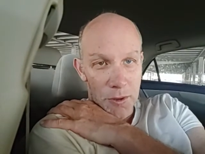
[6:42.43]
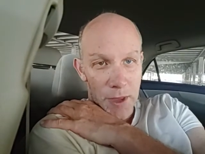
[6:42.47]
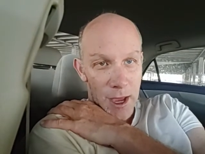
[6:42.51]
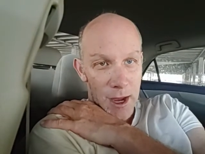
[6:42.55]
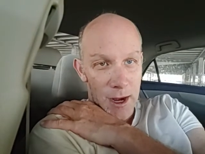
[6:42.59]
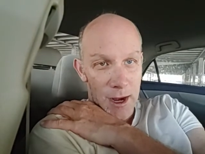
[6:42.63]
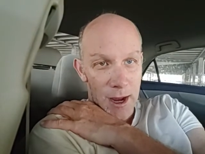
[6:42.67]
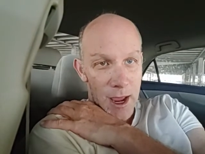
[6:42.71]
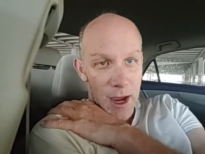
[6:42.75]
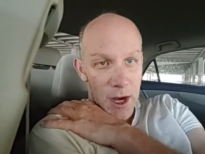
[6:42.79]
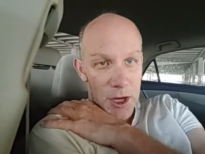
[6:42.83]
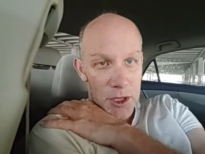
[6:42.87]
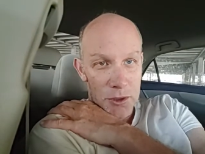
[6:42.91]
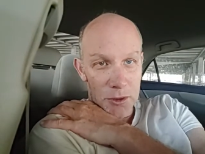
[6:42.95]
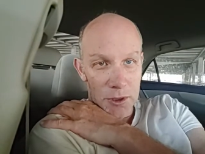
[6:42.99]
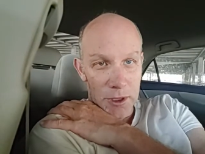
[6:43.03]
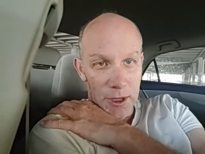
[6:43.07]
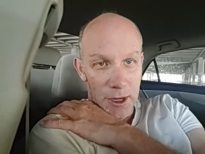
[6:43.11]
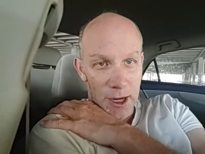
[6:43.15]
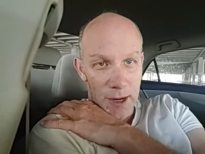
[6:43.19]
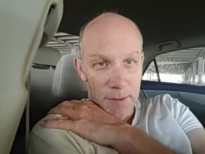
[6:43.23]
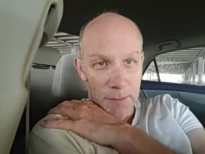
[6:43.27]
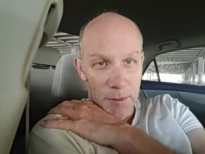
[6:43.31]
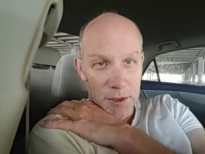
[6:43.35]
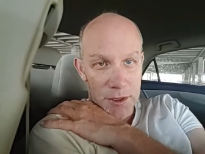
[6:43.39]
That actually
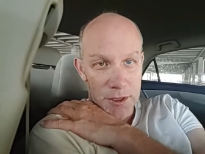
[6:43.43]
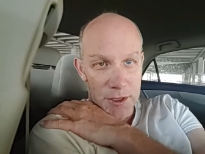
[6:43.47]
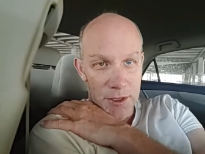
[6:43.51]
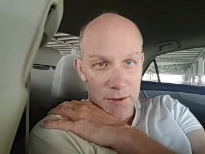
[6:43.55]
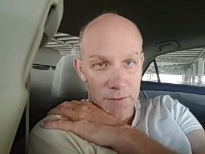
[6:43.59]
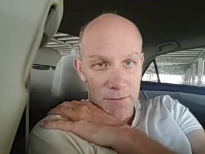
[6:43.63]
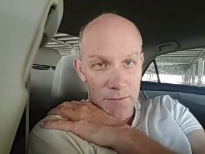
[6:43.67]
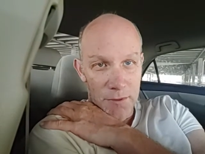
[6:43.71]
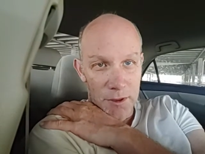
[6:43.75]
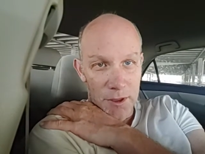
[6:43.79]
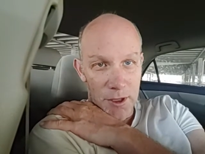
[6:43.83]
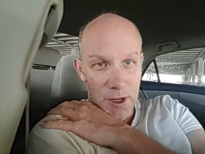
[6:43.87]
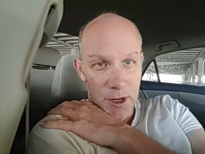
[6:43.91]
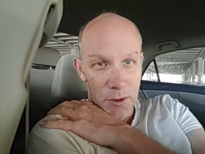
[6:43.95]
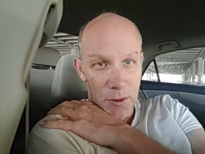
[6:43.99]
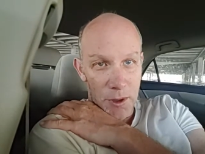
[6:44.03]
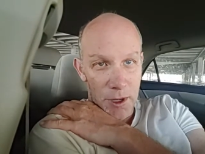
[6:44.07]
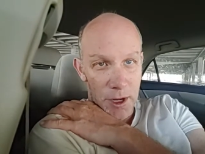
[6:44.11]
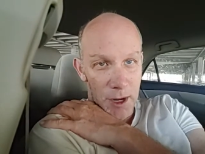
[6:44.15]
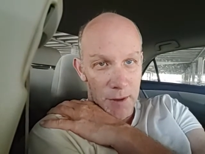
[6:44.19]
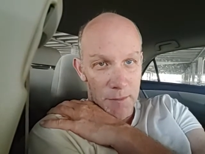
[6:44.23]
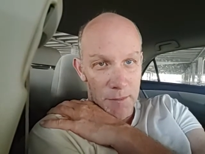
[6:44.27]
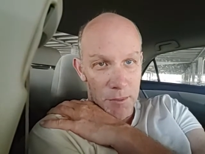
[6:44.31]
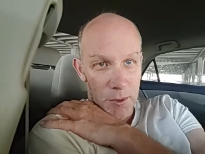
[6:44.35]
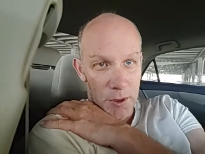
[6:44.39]
happens in the video,
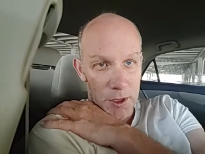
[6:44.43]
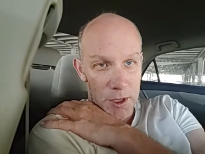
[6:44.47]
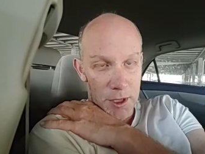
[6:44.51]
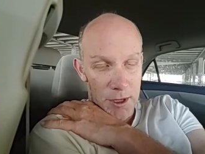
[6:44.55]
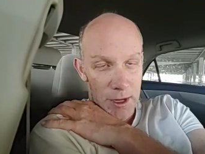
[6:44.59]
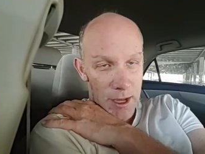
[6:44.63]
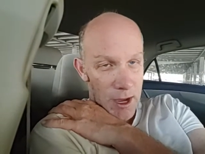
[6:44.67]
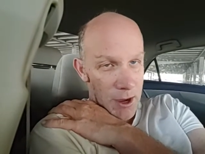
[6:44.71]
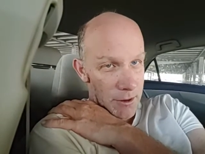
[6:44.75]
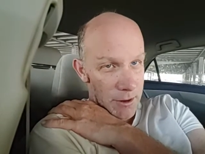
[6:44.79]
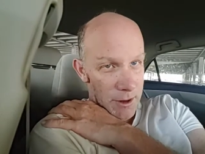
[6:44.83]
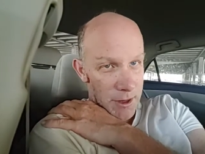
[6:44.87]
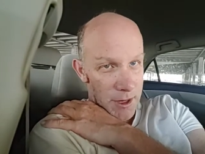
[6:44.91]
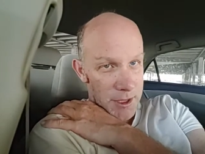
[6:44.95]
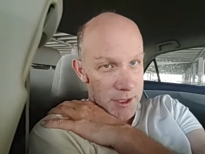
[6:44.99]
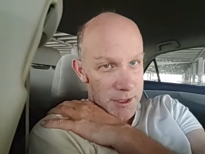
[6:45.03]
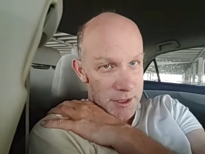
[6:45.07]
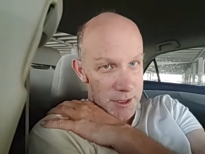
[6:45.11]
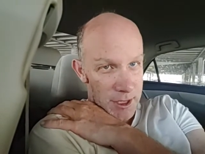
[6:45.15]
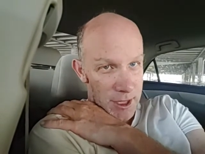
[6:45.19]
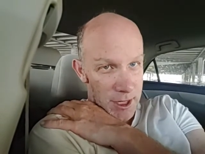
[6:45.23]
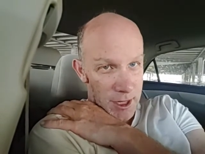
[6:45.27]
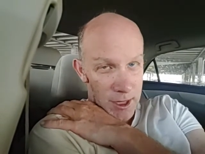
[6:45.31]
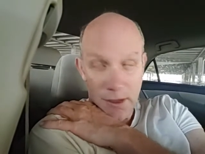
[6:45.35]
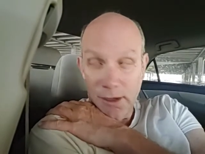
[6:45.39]
and I point it out, and I
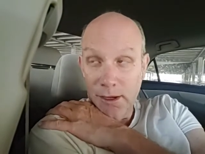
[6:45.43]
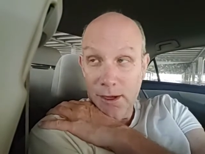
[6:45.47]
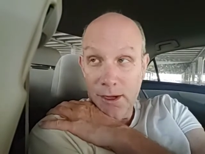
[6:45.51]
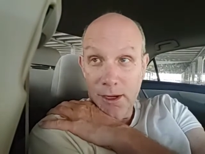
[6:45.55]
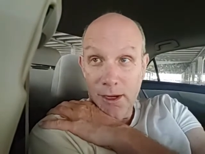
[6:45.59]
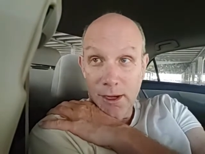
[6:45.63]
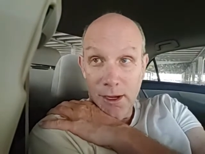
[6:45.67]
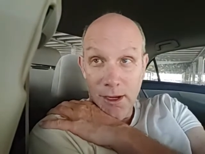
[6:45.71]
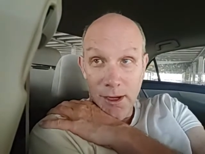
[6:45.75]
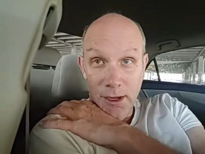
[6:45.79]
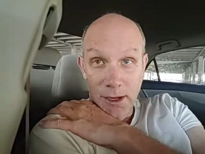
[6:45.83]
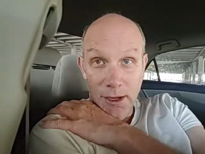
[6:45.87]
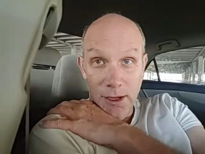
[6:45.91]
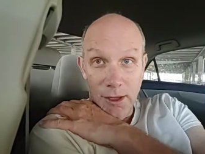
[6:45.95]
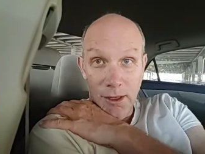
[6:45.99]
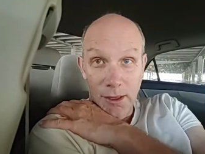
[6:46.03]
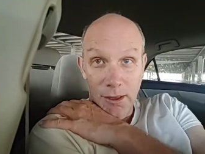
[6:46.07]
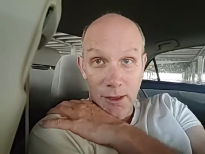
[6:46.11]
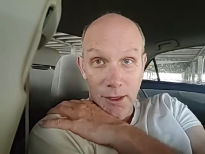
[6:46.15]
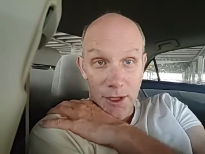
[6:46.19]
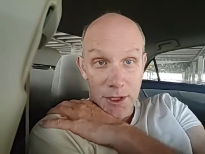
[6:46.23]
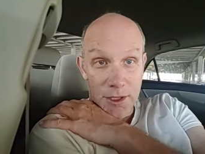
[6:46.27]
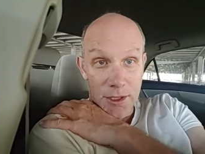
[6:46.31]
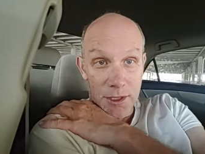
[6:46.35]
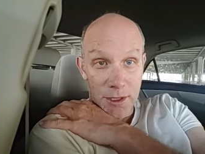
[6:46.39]
say,
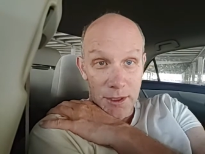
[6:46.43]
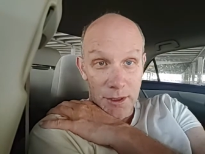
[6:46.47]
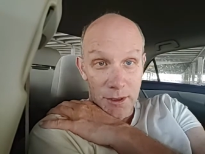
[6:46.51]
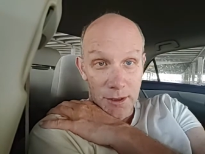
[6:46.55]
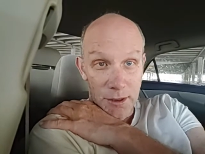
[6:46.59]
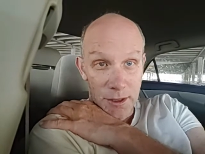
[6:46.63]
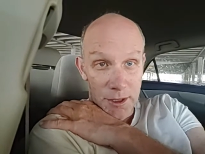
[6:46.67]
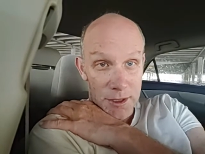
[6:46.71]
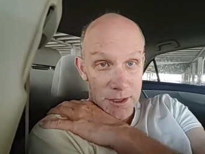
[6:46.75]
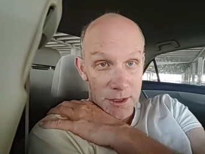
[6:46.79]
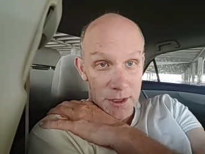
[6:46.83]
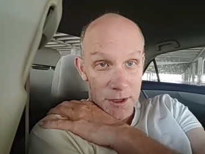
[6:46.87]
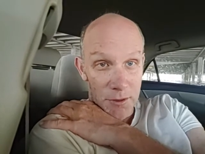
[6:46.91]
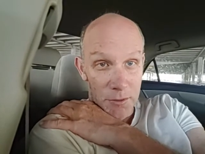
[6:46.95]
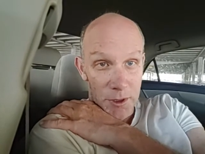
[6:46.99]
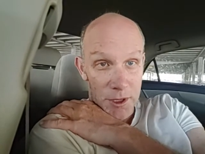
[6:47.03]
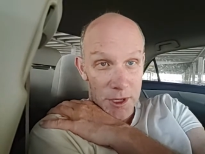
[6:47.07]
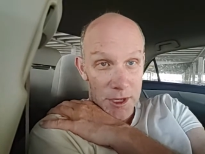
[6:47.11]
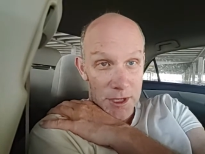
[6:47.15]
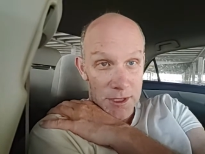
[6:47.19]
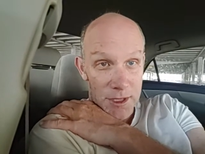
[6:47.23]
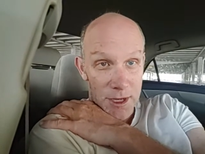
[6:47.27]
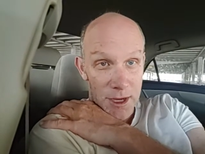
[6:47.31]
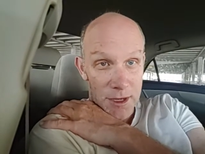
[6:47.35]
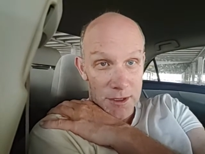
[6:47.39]
listen, listen to what
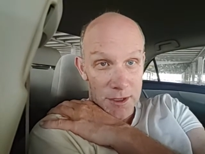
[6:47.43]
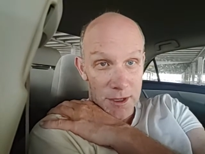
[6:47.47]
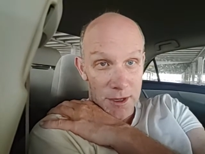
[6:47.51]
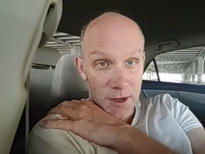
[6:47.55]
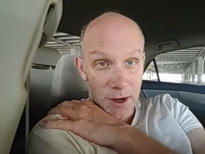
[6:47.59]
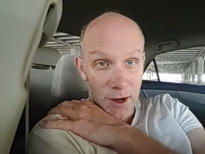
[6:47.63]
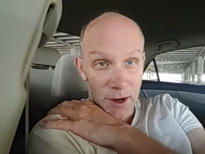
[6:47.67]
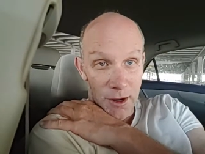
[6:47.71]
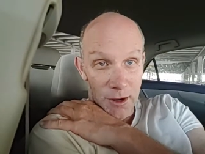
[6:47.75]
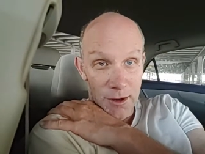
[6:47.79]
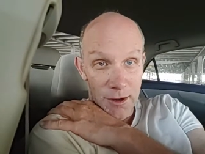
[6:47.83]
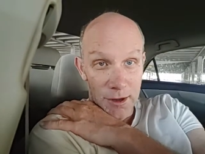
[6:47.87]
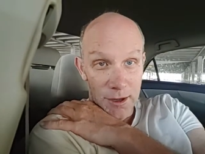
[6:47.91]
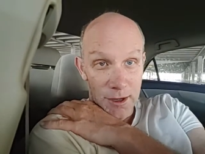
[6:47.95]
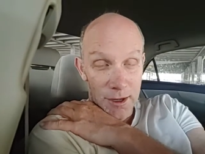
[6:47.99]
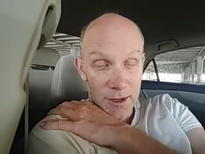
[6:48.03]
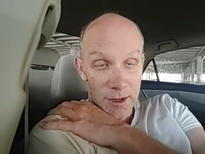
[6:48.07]
he says here.